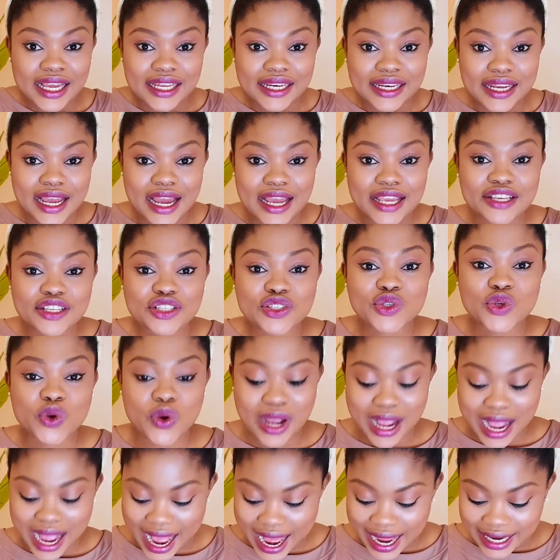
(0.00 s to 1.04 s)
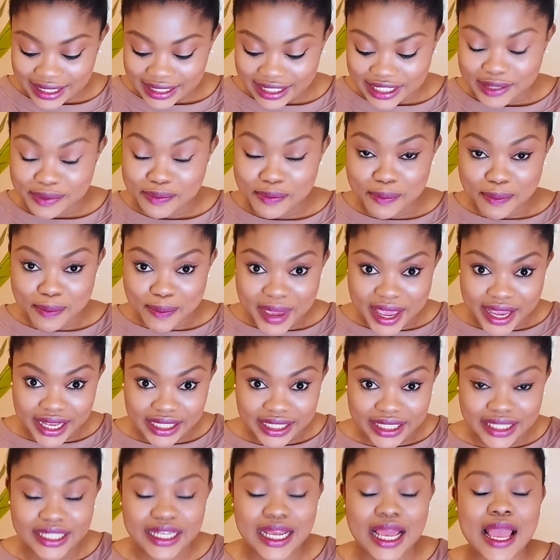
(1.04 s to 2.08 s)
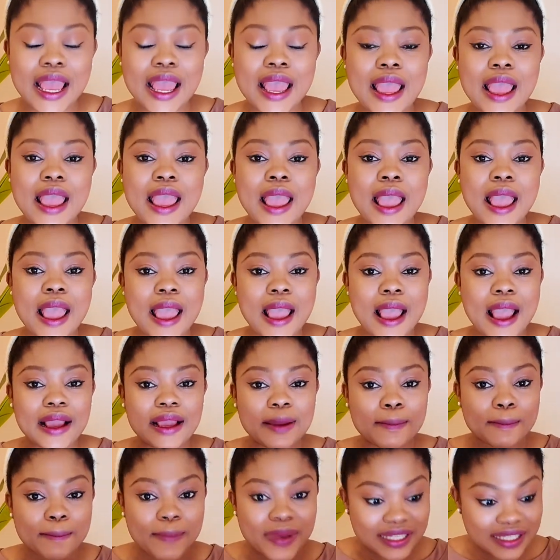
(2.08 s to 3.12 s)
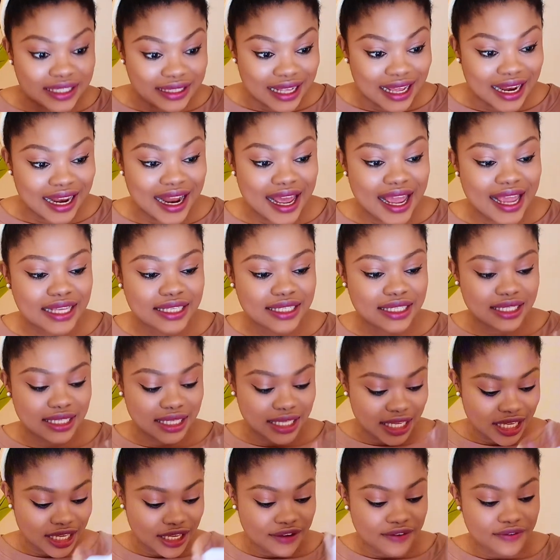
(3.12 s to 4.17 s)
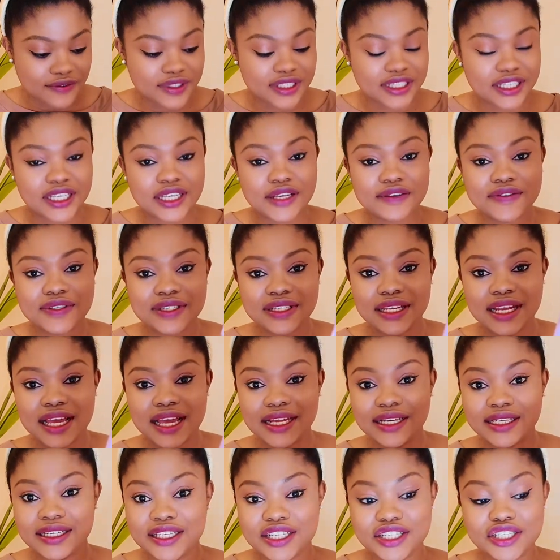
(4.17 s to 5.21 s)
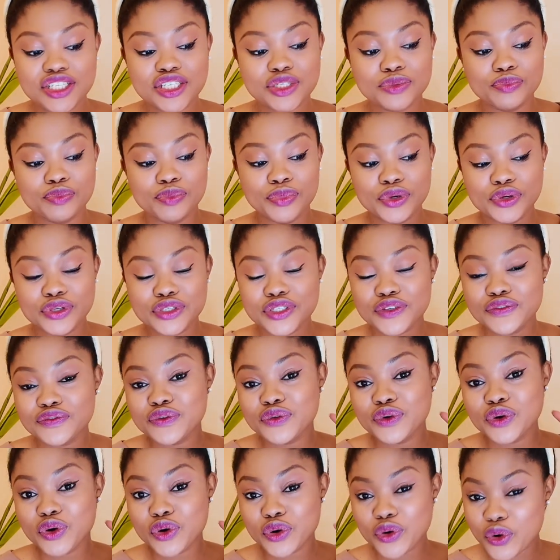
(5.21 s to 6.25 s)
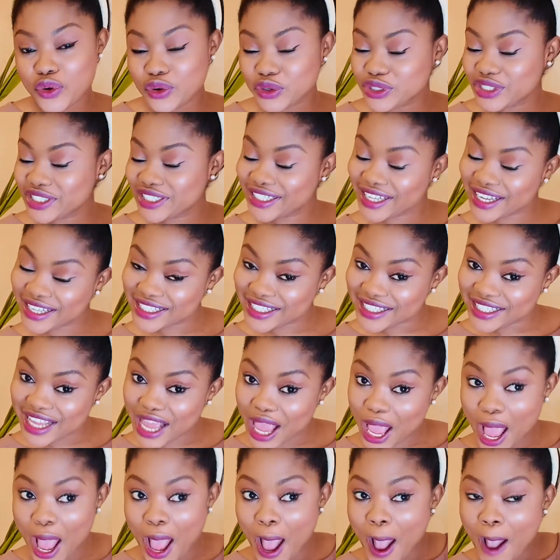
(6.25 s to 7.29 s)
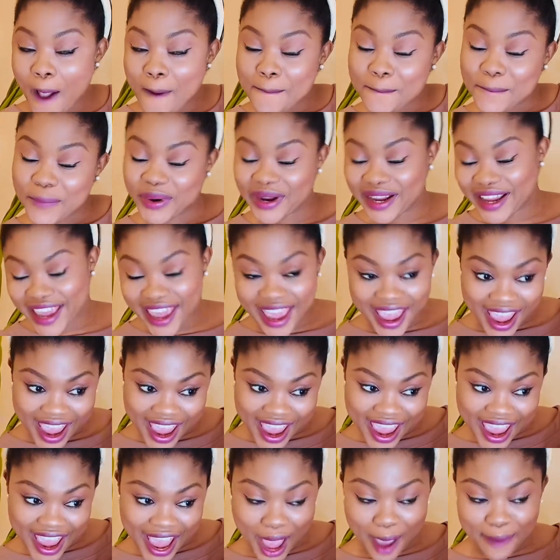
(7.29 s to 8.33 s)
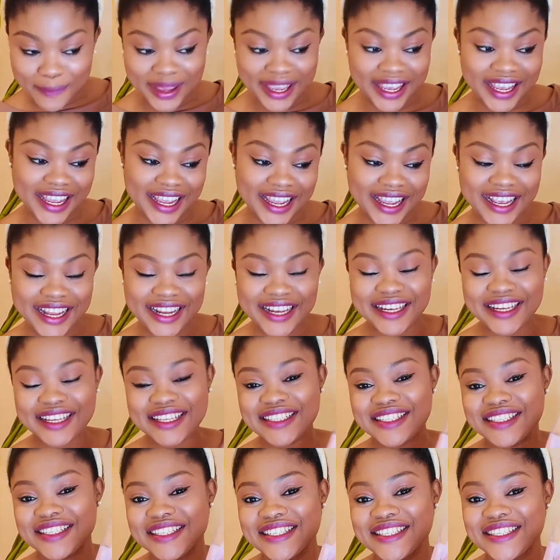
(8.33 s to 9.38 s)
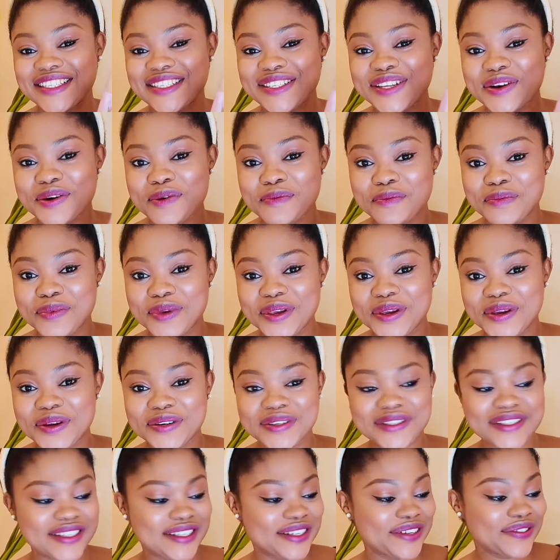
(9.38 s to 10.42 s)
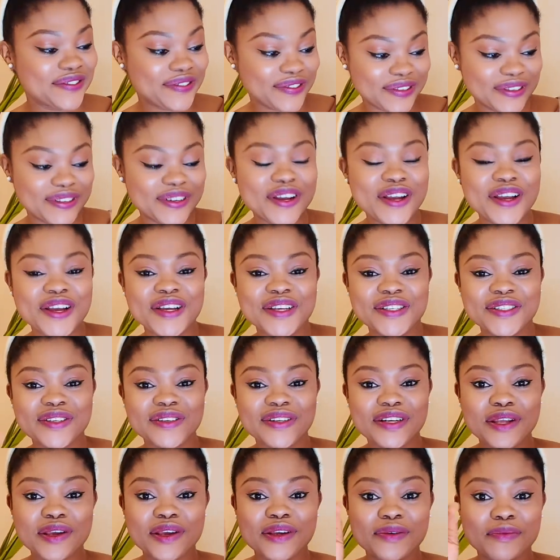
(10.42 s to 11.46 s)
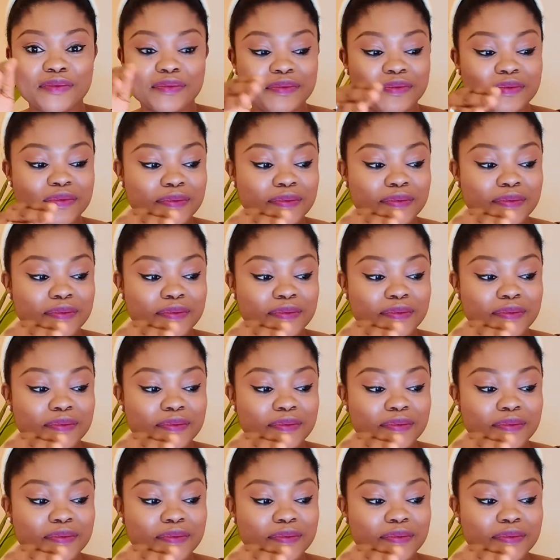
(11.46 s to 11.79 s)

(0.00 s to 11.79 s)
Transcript: they are into handmade personalized gifts. This beautiful crochet bouquet. I mean, this is so beautiful. So they